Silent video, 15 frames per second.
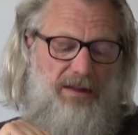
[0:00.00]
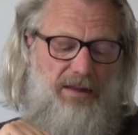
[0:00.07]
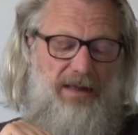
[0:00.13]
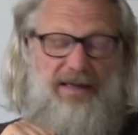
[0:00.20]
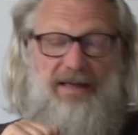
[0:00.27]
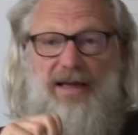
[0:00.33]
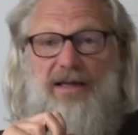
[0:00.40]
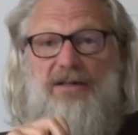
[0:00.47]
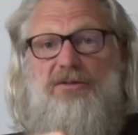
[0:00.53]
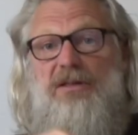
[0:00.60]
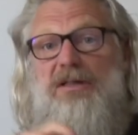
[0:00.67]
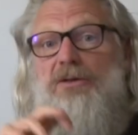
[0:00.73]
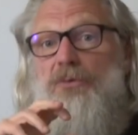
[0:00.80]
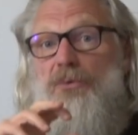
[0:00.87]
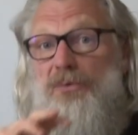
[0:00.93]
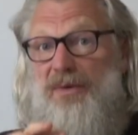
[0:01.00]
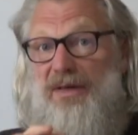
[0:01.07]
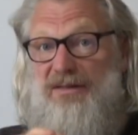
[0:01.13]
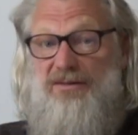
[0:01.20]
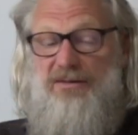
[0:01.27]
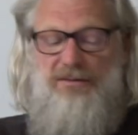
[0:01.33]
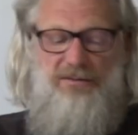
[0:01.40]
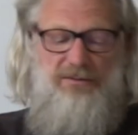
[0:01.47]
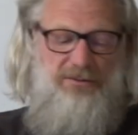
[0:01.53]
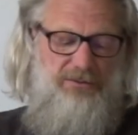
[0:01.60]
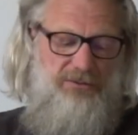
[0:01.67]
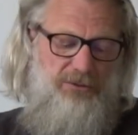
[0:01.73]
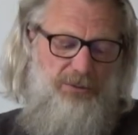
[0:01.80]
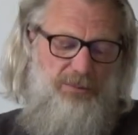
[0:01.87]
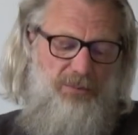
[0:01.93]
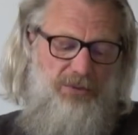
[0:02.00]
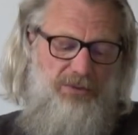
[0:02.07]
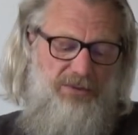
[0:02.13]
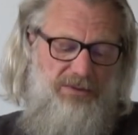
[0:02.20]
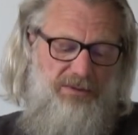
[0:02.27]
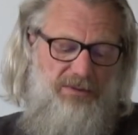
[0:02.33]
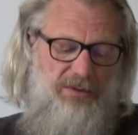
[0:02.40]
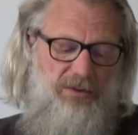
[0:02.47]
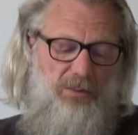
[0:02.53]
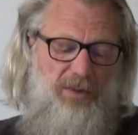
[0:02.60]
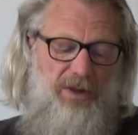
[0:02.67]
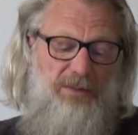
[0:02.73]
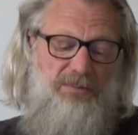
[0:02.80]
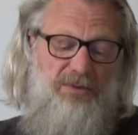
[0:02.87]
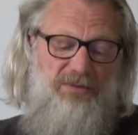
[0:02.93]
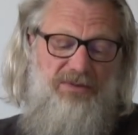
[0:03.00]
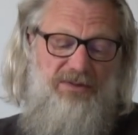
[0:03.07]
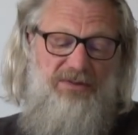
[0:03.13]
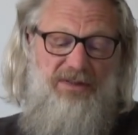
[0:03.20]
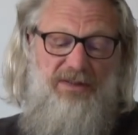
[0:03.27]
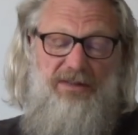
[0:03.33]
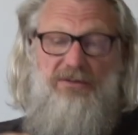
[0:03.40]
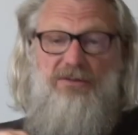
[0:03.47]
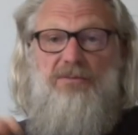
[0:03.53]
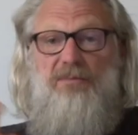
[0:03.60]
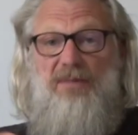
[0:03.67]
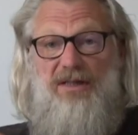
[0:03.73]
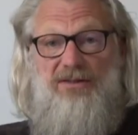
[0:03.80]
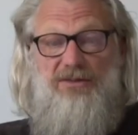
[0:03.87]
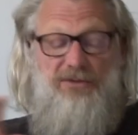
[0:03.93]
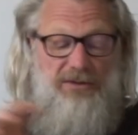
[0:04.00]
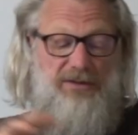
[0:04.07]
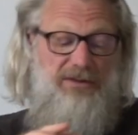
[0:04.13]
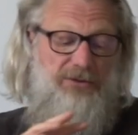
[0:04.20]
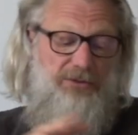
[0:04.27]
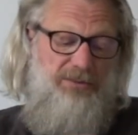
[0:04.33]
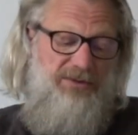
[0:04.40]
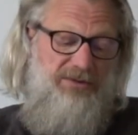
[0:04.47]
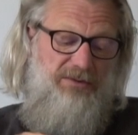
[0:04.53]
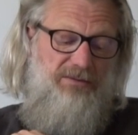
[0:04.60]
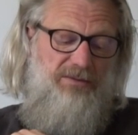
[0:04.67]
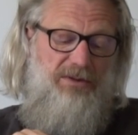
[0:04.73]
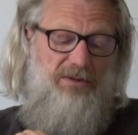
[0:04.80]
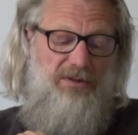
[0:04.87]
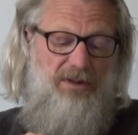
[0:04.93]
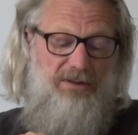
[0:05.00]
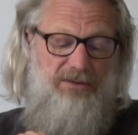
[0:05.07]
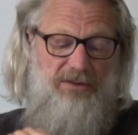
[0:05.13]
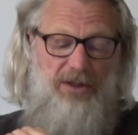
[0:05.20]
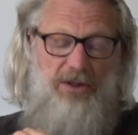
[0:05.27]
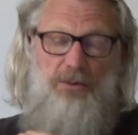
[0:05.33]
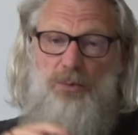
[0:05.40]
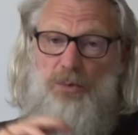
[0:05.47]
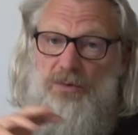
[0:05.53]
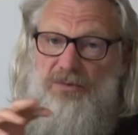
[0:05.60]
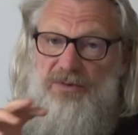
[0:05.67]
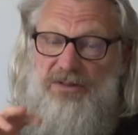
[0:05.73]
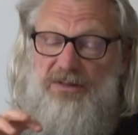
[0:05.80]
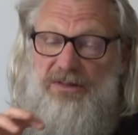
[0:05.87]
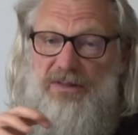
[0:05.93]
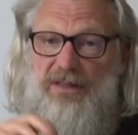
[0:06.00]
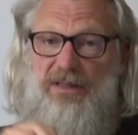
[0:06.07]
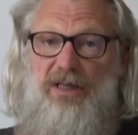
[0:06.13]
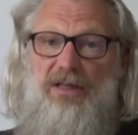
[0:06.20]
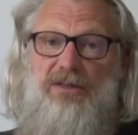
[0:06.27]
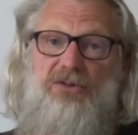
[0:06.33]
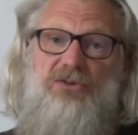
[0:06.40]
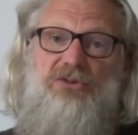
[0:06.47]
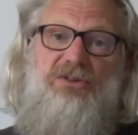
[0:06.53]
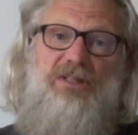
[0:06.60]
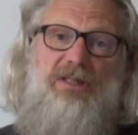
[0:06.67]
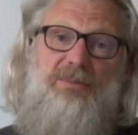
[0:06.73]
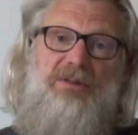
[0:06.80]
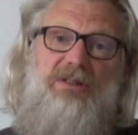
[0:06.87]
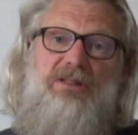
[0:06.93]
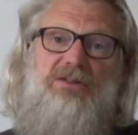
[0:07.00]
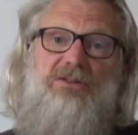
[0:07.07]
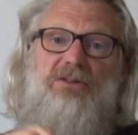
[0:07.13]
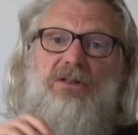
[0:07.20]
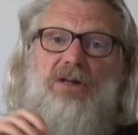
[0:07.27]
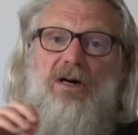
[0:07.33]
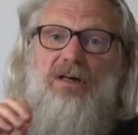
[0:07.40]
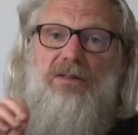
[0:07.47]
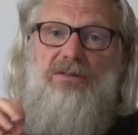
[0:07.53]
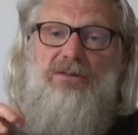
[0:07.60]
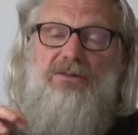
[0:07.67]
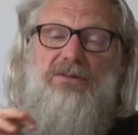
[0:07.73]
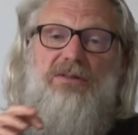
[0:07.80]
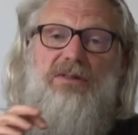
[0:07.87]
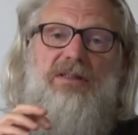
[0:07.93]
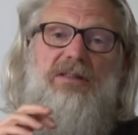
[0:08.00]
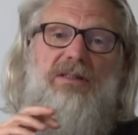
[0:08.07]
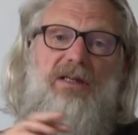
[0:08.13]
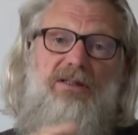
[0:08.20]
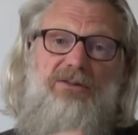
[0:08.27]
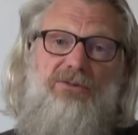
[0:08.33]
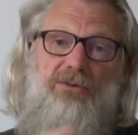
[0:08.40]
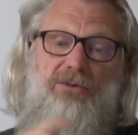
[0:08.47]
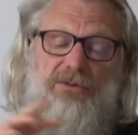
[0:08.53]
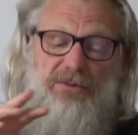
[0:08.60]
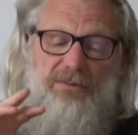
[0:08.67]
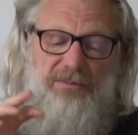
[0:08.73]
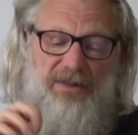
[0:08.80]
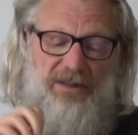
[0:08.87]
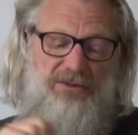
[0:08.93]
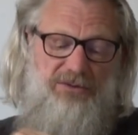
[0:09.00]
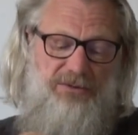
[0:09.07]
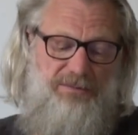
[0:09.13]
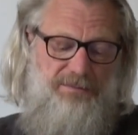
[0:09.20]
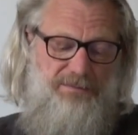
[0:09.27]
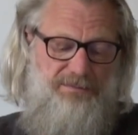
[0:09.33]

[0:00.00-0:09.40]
I actually read the book while Professor Hens, my son and the rest of the class were visiting the Japanese gardens in Hasselt, Belgium.